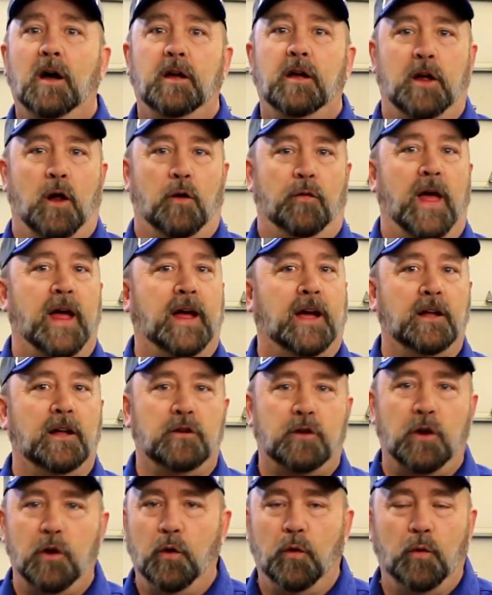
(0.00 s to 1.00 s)
you know, they
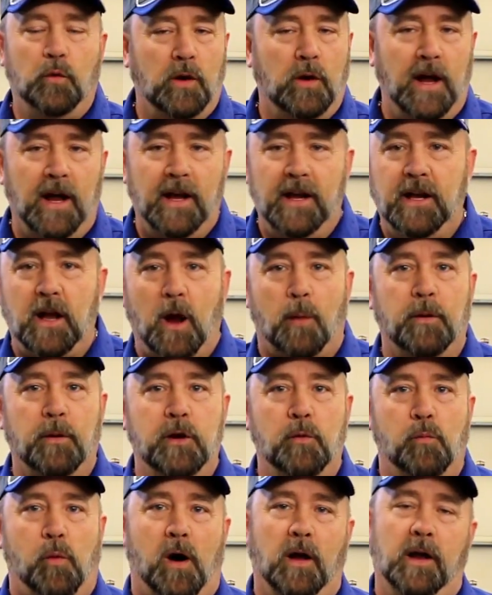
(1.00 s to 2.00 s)
can do any number
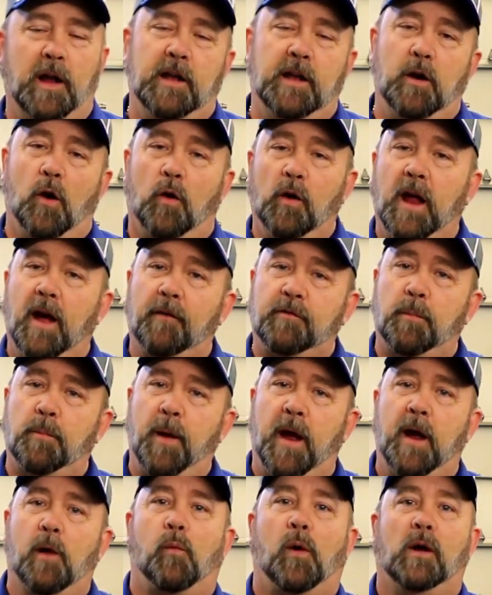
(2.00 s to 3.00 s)
you want and you only have to
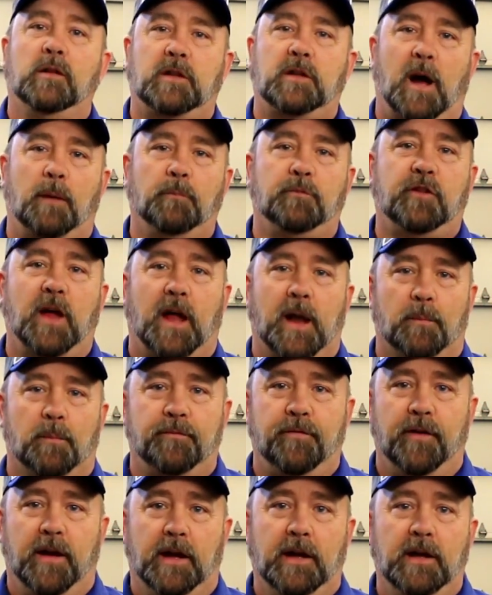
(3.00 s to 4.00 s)
pay a one-time setup
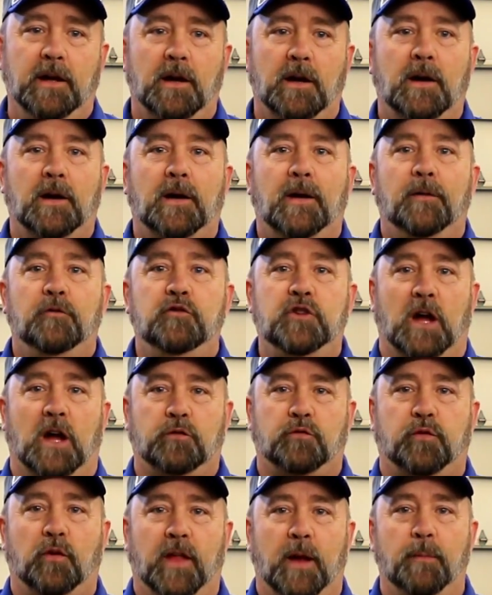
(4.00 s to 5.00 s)
fee
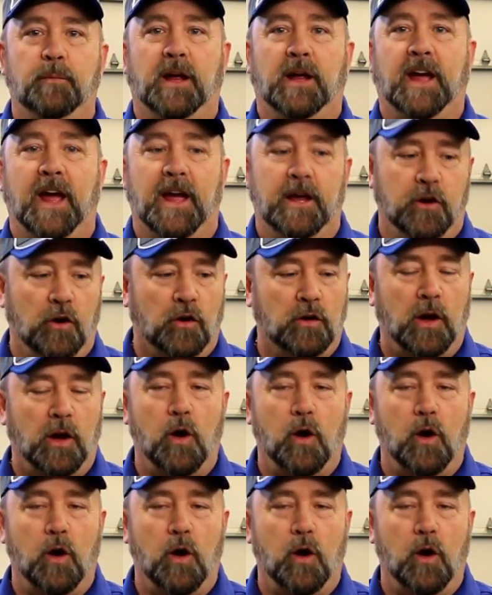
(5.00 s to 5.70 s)
just for them to get your